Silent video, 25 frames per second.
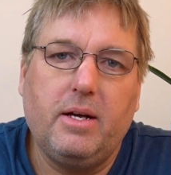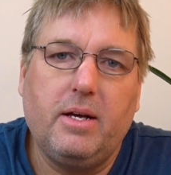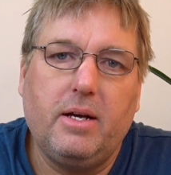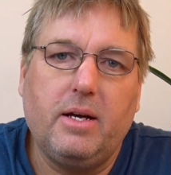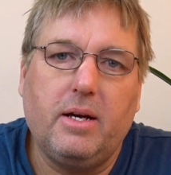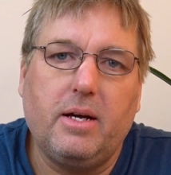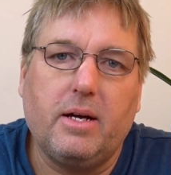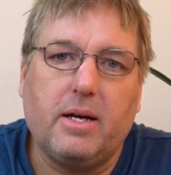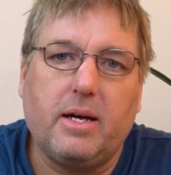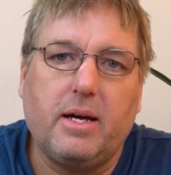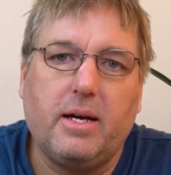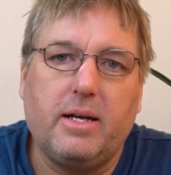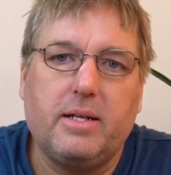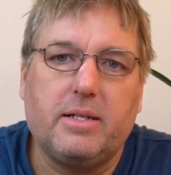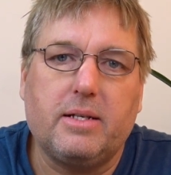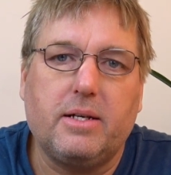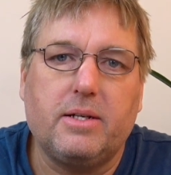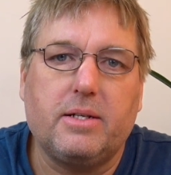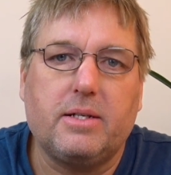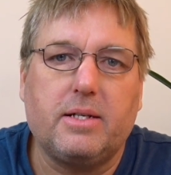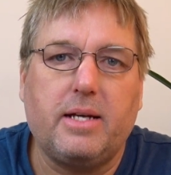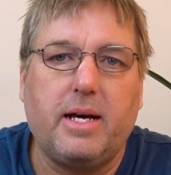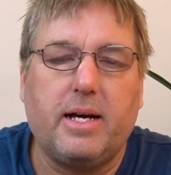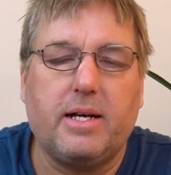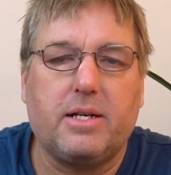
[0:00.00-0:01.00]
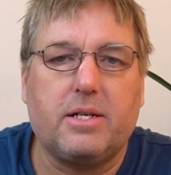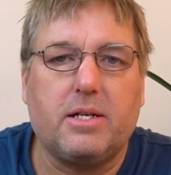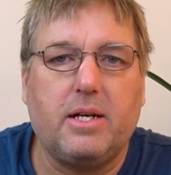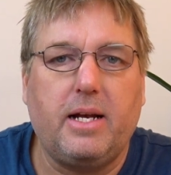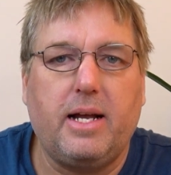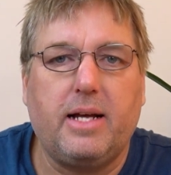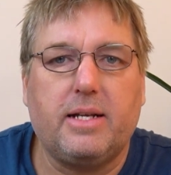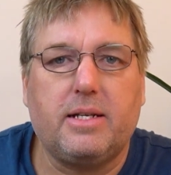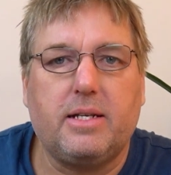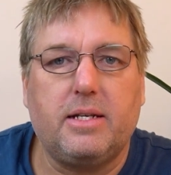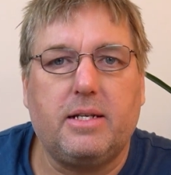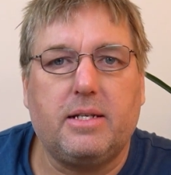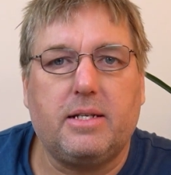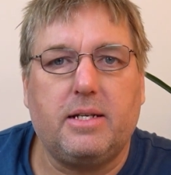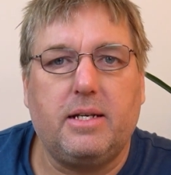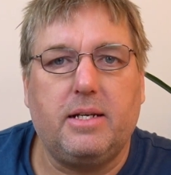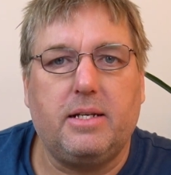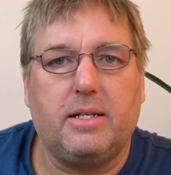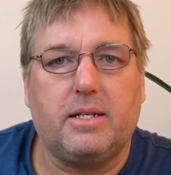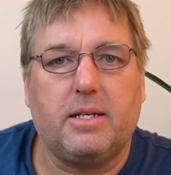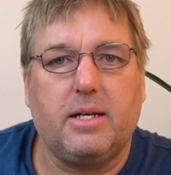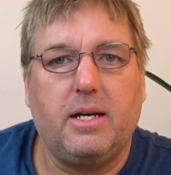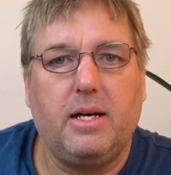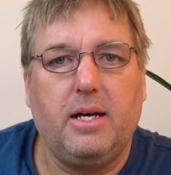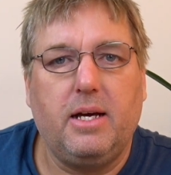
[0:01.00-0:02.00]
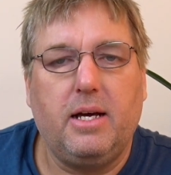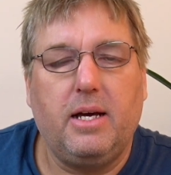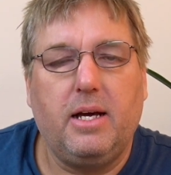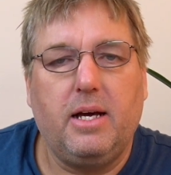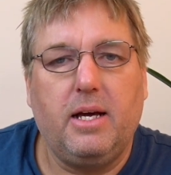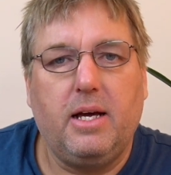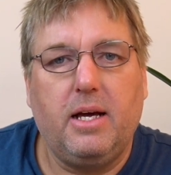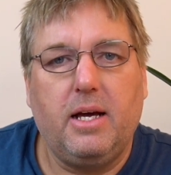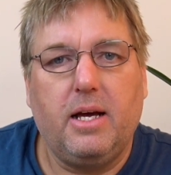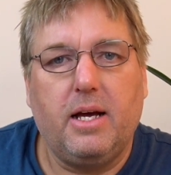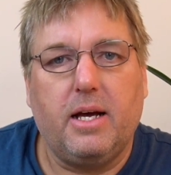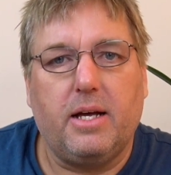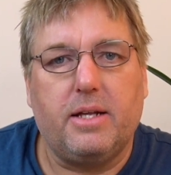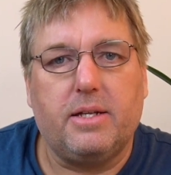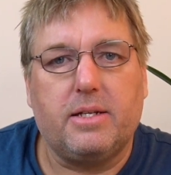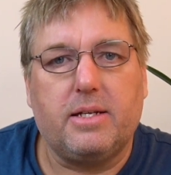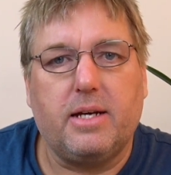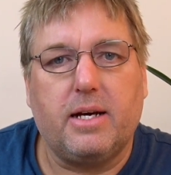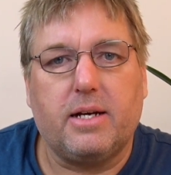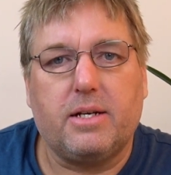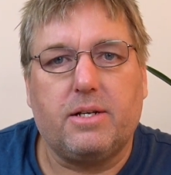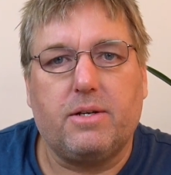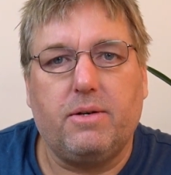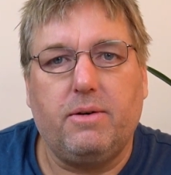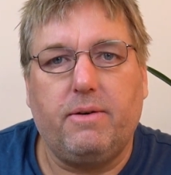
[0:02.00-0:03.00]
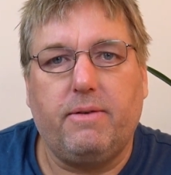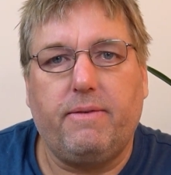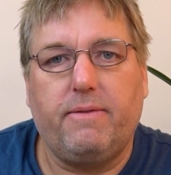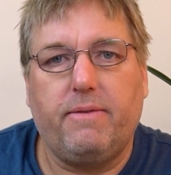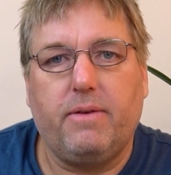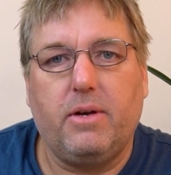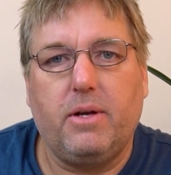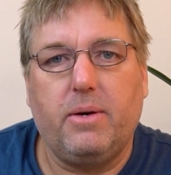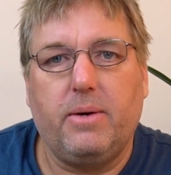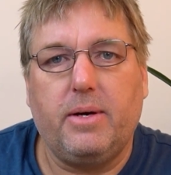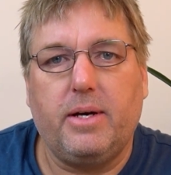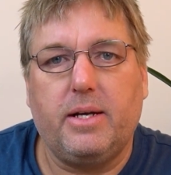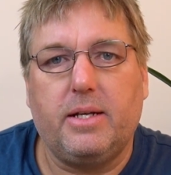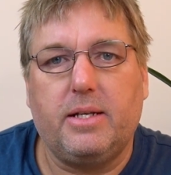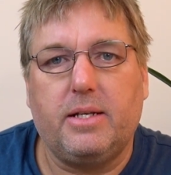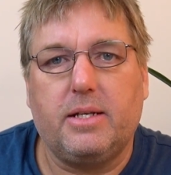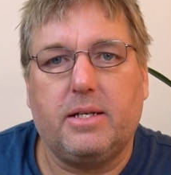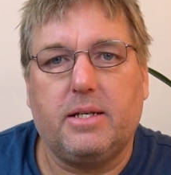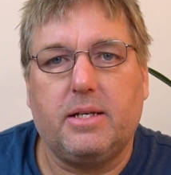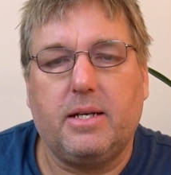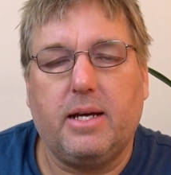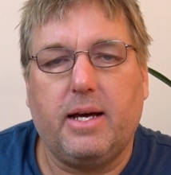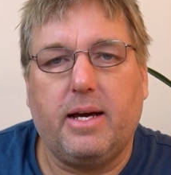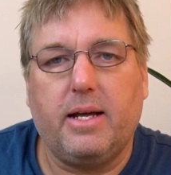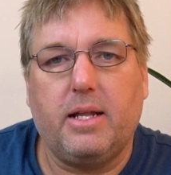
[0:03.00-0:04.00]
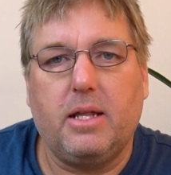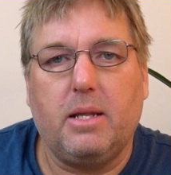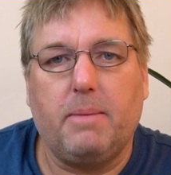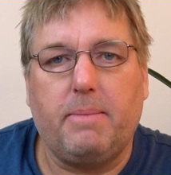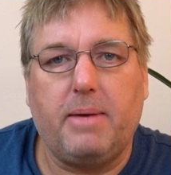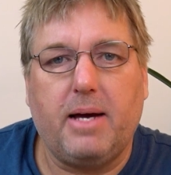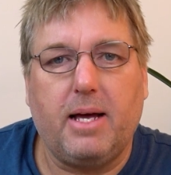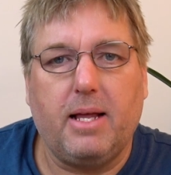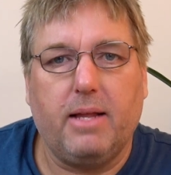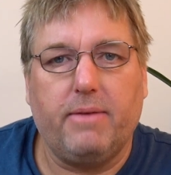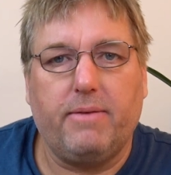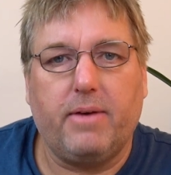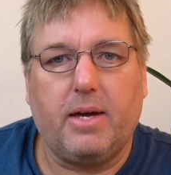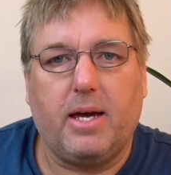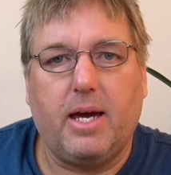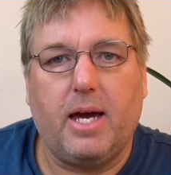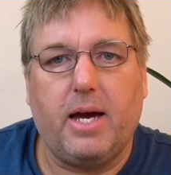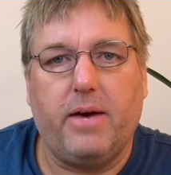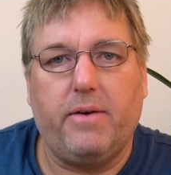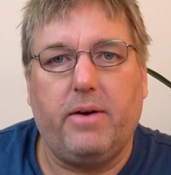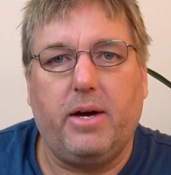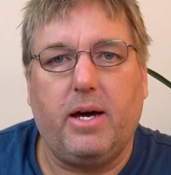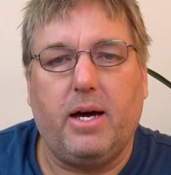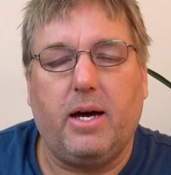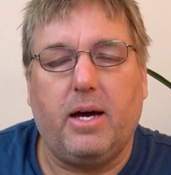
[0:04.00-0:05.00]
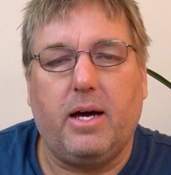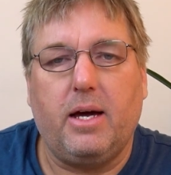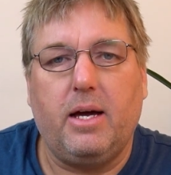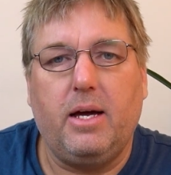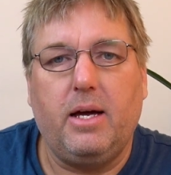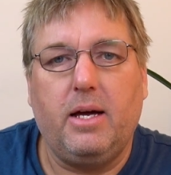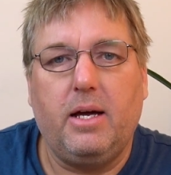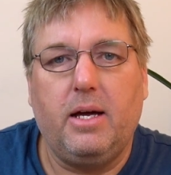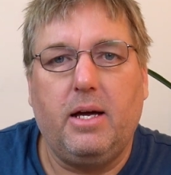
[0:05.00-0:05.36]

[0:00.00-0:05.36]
Okay, so sexual essences and sexual fluids in the pelvic area